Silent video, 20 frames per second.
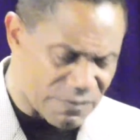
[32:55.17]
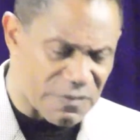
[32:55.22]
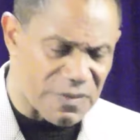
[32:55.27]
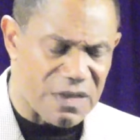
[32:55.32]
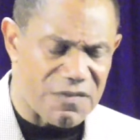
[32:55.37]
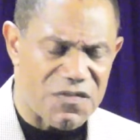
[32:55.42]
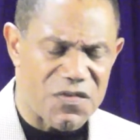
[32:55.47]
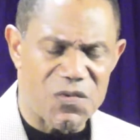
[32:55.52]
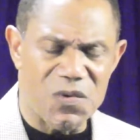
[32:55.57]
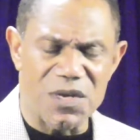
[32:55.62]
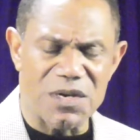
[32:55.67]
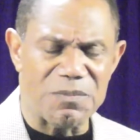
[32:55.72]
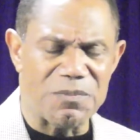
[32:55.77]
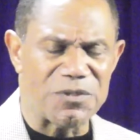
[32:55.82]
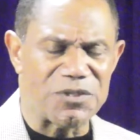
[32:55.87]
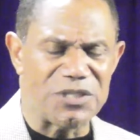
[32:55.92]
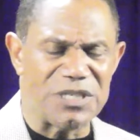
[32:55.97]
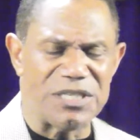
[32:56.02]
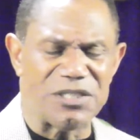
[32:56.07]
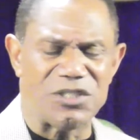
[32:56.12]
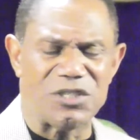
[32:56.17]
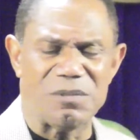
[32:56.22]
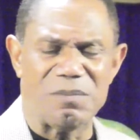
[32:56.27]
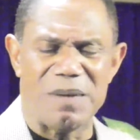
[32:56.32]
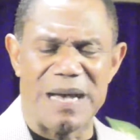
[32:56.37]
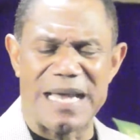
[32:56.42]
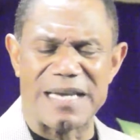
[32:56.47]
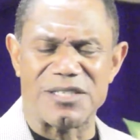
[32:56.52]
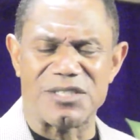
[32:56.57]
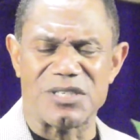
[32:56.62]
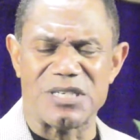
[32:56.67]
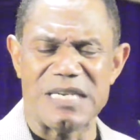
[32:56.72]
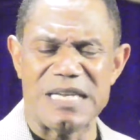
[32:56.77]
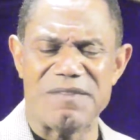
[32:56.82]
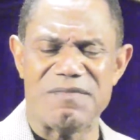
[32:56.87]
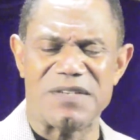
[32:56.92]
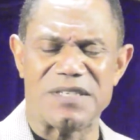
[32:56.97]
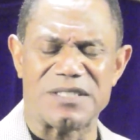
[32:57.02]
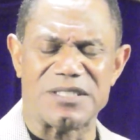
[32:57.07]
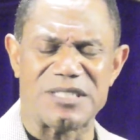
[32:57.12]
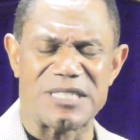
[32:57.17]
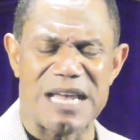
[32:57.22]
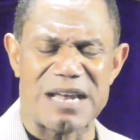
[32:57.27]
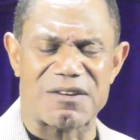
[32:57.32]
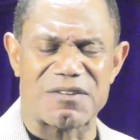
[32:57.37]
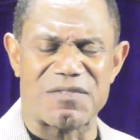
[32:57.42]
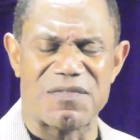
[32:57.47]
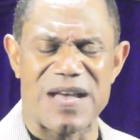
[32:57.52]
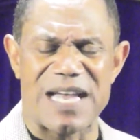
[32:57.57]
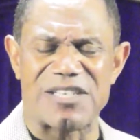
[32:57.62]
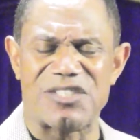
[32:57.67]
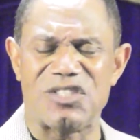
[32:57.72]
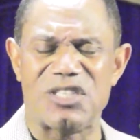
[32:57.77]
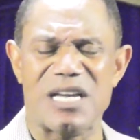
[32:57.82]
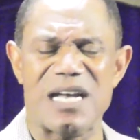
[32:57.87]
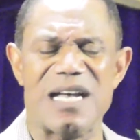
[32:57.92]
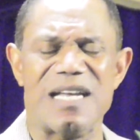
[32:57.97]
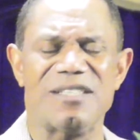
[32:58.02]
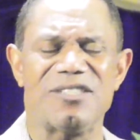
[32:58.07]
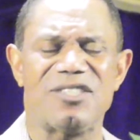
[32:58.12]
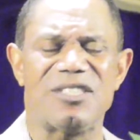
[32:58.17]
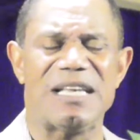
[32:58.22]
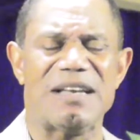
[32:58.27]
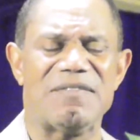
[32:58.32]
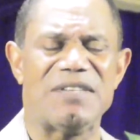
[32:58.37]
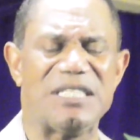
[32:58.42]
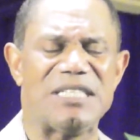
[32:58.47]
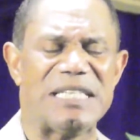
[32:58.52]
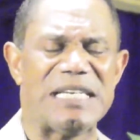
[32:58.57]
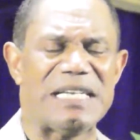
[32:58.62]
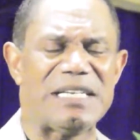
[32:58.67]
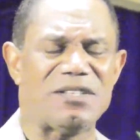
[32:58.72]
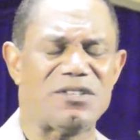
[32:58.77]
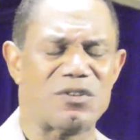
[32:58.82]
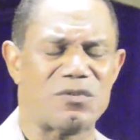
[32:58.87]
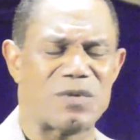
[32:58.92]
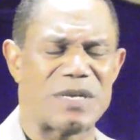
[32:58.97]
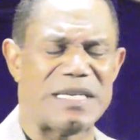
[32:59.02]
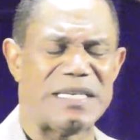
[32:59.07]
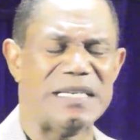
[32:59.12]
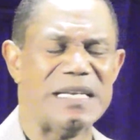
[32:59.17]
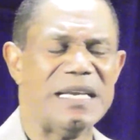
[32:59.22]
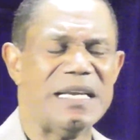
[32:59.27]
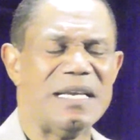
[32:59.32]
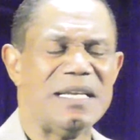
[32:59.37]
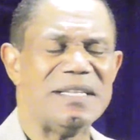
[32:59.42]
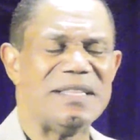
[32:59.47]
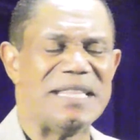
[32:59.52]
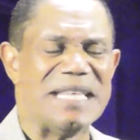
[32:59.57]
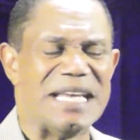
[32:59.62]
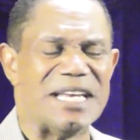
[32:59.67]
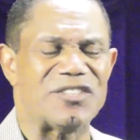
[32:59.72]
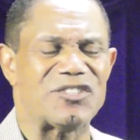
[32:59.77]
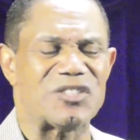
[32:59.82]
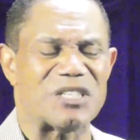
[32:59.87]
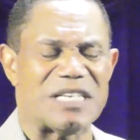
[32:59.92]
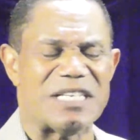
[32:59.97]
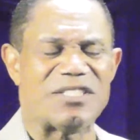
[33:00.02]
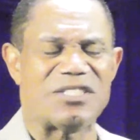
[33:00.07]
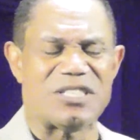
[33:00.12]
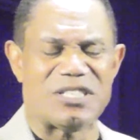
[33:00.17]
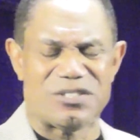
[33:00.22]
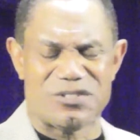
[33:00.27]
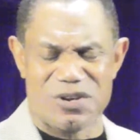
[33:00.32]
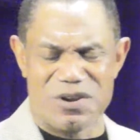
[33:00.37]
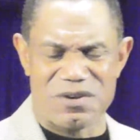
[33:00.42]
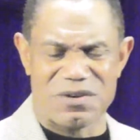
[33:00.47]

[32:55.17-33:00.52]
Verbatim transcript: If you want to present your body as a living sacrifice, John 17:3, this is eternal